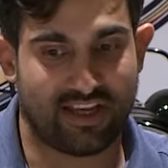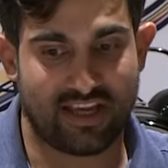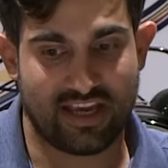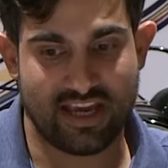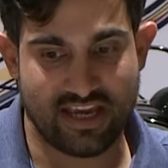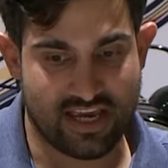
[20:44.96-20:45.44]

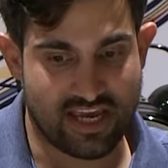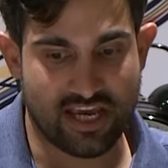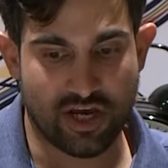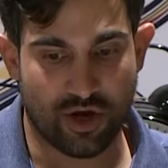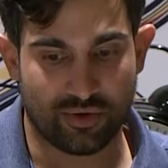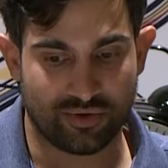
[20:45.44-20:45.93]

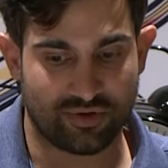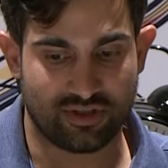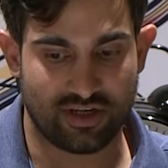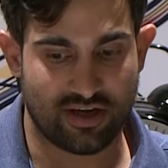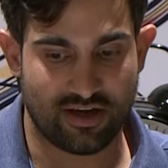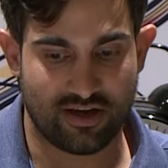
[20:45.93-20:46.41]
he owned
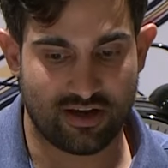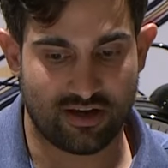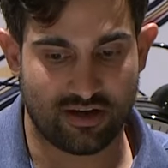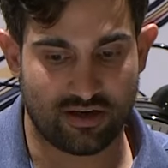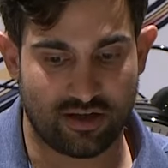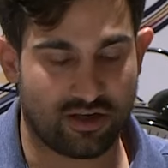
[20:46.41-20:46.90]

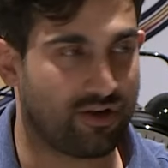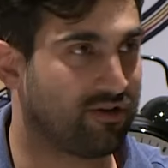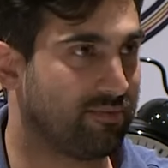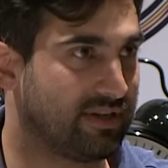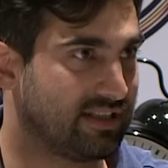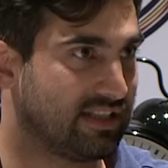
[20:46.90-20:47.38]
a load
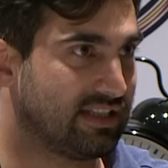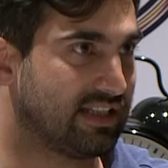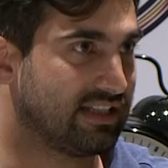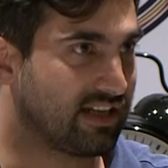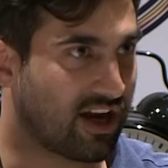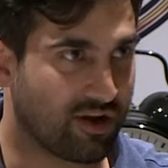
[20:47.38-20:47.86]
of
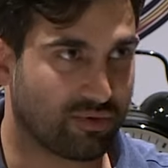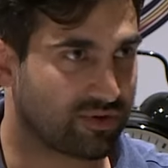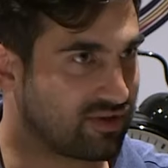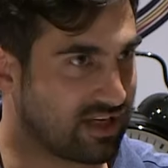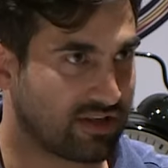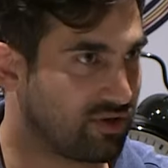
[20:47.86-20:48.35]
businesses, and I
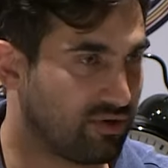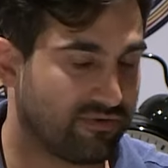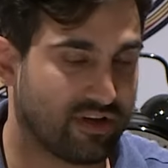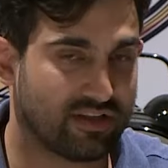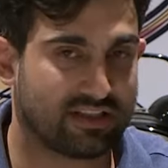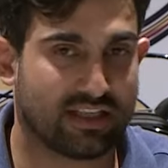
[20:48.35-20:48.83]
was at
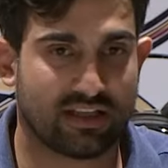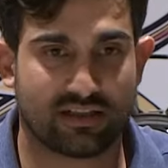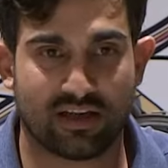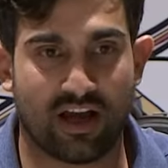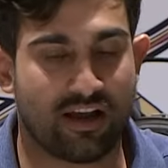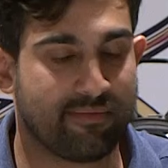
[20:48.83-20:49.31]
university at the
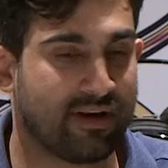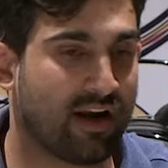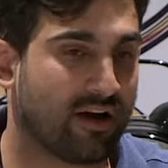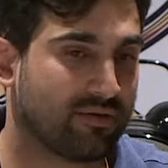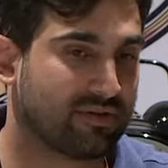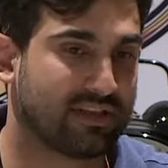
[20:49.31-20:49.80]
time, and
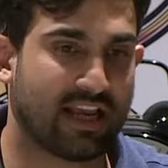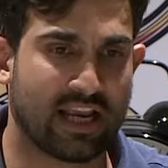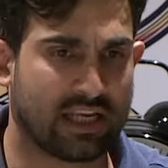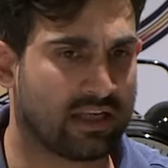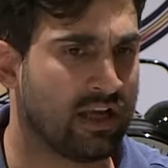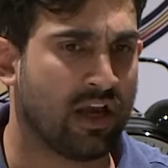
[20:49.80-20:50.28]
I was
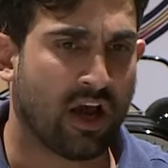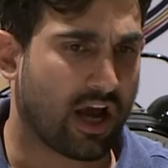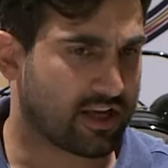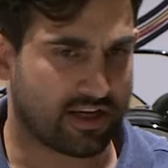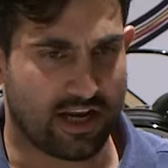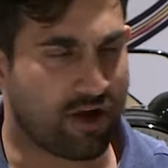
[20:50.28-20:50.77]
saying,
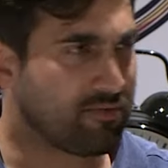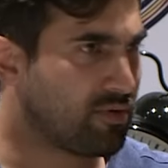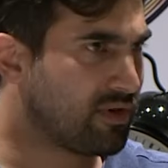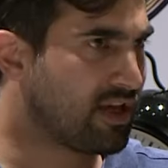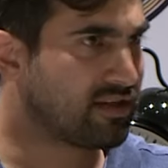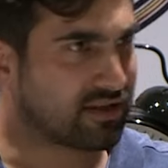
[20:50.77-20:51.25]
I can help you
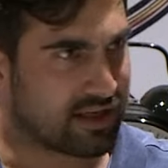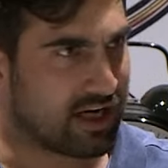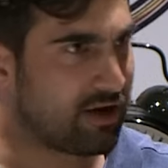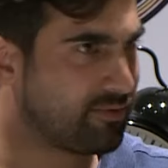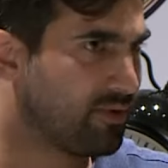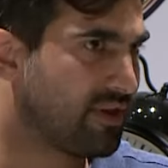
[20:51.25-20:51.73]
with this, I can
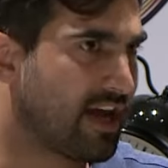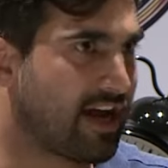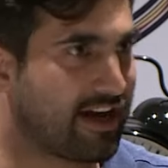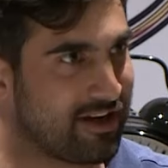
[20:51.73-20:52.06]
help you with that.